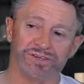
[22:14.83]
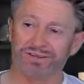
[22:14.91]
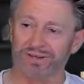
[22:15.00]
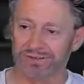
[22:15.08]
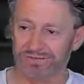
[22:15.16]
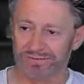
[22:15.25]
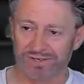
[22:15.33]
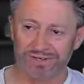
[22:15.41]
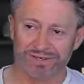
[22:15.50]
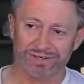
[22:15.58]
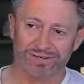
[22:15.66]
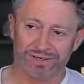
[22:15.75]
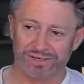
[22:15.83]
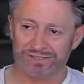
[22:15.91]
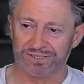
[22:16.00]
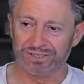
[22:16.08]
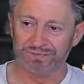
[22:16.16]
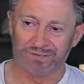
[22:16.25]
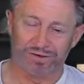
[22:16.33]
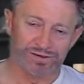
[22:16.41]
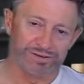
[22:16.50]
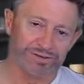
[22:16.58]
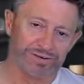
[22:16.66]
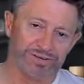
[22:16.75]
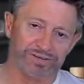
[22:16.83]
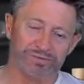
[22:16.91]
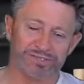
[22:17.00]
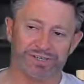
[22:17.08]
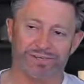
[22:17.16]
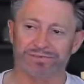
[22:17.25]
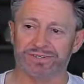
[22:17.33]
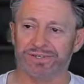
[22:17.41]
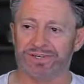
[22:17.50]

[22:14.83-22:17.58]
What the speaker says: I can see the monitor here beside me,